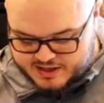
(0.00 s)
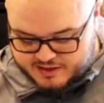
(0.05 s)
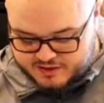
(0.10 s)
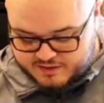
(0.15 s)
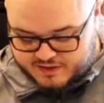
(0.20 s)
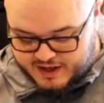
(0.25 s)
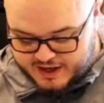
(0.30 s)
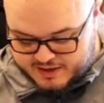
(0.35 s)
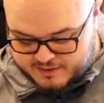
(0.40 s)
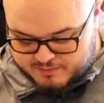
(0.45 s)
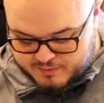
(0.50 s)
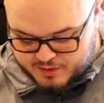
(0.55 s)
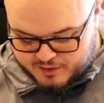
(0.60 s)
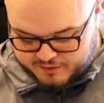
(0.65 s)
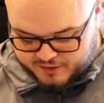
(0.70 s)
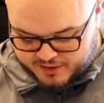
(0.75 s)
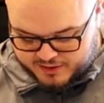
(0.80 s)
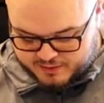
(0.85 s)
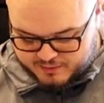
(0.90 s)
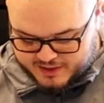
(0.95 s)
You can then
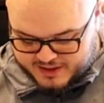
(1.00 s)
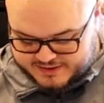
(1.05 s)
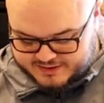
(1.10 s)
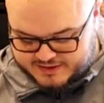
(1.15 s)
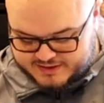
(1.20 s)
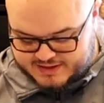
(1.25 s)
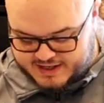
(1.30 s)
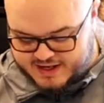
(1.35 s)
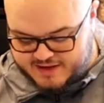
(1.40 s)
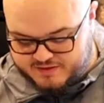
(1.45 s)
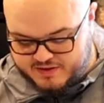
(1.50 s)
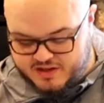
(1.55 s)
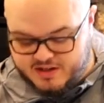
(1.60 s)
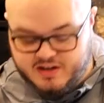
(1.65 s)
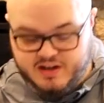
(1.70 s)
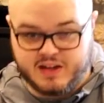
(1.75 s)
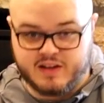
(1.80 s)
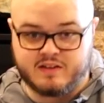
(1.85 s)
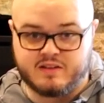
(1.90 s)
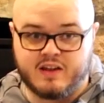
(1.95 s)
move all the way to
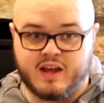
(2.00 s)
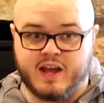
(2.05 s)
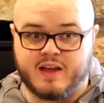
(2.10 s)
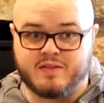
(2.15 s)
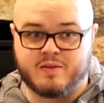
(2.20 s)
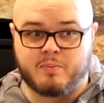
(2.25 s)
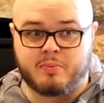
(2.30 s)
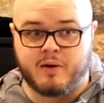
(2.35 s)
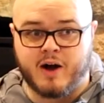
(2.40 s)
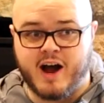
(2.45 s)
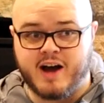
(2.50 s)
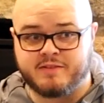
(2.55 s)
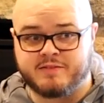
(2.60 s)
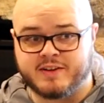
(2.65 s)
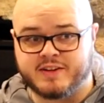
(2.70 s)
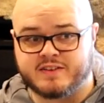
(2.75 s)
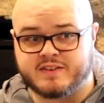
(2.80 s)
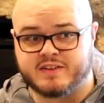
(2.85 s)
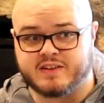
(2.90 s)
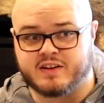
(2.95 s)
David and the
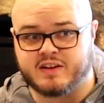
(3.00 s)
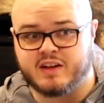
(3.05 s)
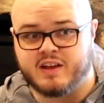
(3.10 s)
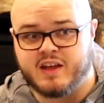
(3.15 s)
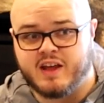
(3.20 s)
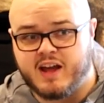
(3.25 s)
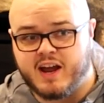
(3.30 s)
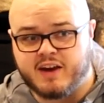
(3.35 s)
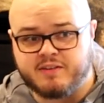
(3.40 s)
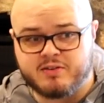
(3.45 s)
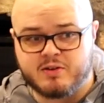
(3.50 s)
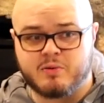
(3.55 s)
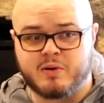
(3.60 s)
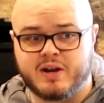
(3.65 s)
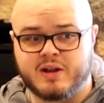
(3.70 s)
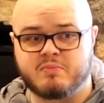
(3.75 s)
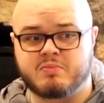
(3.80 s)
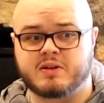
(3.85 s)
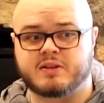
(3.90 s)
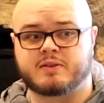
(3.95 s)
prophets and
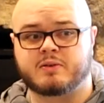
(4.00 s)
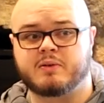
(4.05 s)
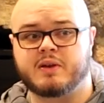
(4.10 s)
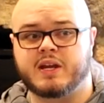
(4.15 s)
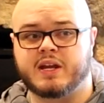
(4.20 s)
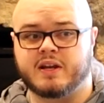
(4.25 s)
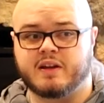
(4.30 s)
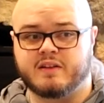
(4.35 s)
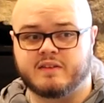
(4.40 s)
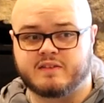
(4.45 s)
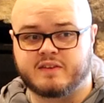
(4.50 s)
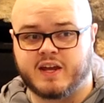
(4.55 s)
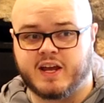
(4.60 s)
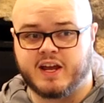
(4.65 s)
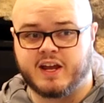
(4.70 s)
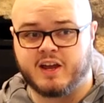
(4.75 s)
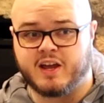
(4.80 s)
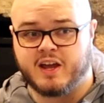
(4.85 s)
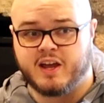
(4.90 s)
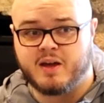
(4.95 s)
everyone in between and
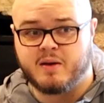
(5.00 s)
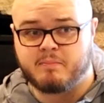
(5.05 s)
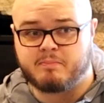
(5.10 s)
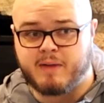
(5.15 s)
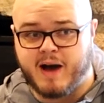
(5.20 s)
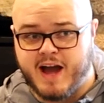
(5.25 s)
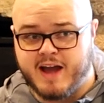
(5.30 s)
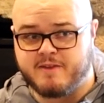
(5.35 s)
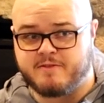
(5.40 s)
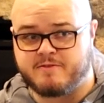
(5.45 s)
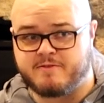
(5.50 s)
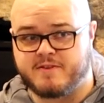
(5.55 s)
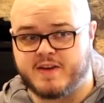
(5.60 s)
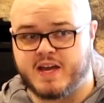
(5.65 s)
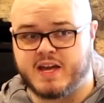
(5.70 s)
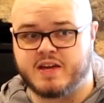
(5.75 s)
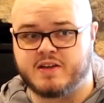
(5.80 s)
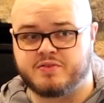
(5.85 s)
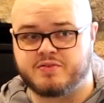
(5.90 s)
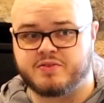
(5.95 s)
saying by
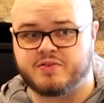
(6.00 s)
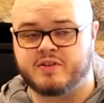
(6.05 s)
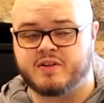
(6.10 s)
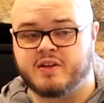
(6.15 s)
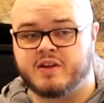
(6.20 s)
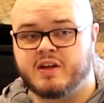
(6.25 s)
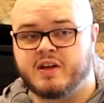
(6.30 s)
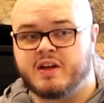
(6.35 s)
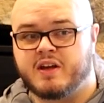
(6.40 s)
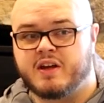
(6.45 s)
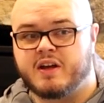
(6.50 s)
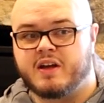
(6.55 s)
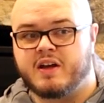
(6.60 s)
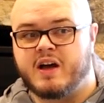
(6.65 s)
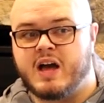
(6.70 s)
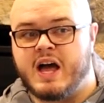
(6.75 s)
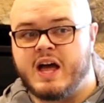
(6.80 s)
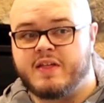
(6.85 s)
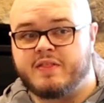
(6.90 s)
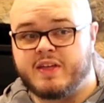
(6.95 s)
faith,
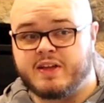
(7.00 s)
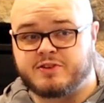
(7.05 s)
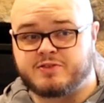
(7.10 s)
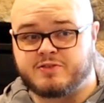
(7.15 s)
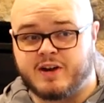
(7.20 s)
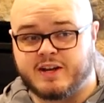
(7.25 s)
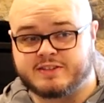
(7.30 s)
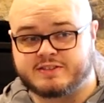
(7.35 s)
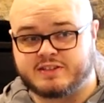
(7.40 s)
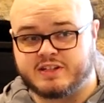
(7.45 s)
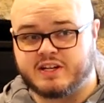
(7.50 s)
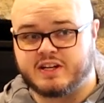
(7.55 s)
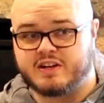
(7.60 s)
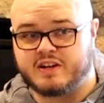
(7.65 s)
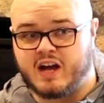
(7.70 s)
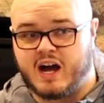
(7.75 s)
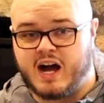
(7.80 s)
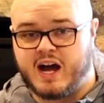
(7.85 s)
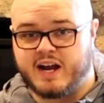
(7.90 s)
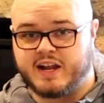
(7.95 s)
they trusted
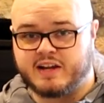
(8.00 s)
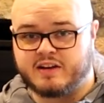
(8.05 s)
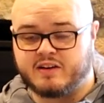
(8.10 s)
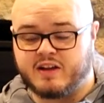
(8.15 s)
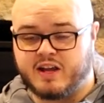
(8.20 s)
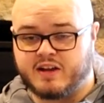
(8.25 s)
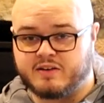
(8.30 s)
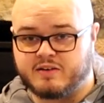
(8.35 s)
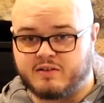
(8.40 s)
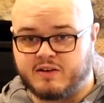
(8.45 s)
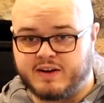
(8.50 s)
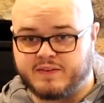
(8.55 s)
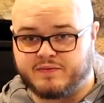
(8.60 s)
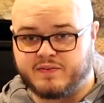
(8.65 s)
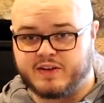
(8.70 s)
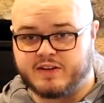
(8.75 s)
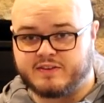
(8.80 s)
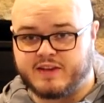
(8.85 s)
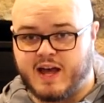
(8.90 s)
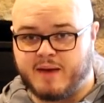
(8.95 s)
in God and
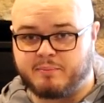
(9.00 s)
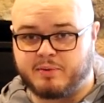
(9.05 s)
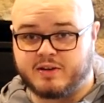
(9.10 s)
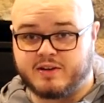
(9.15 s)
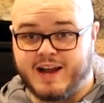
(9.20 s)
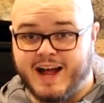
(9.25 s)
great things happened.